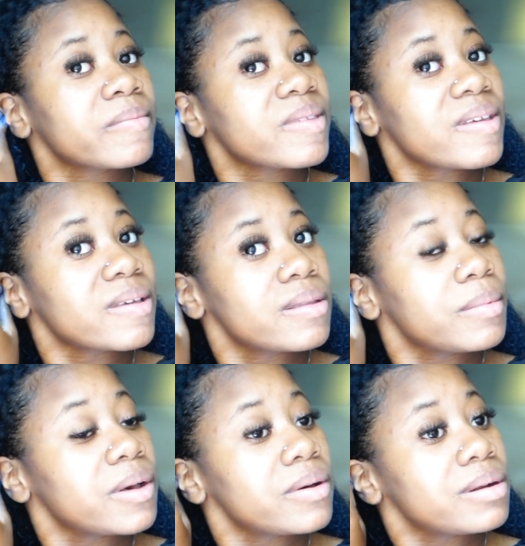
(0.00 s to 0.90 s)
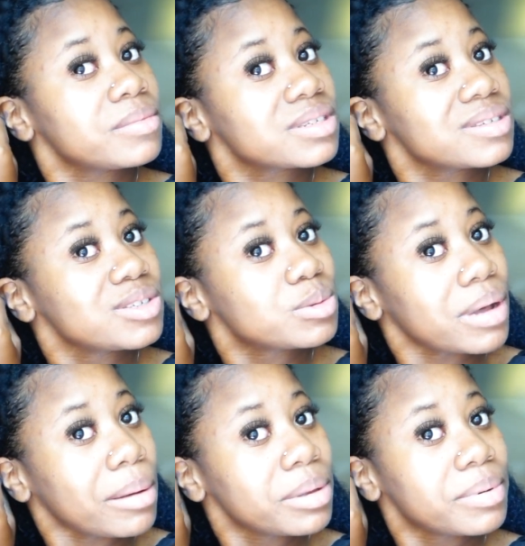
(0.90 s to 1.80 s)
Taking them out, and I'm just gonna use
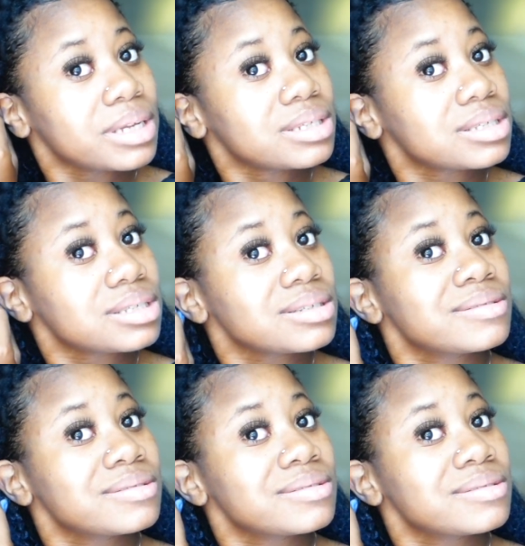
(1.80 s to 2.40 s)
bobby pins.